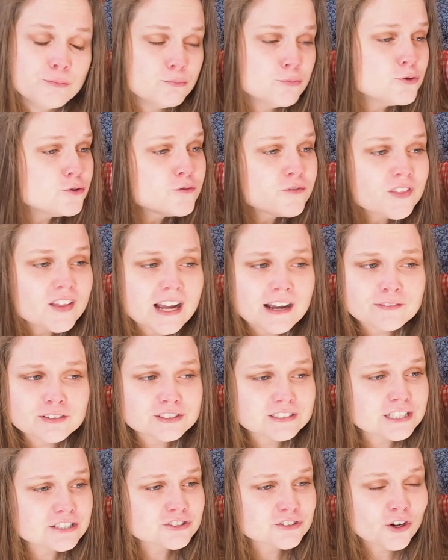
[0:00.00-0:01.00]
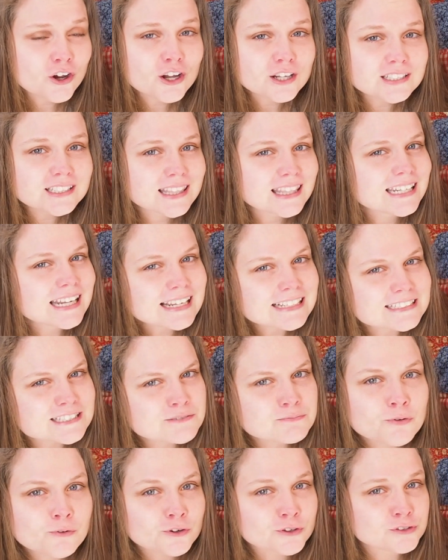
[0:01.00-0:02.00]
move the conversation on to the next
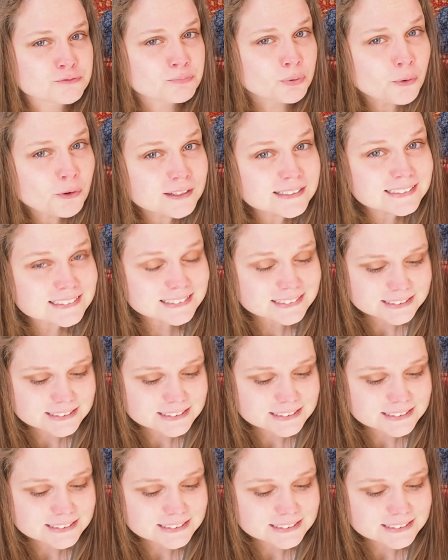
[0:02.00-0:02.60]
important point,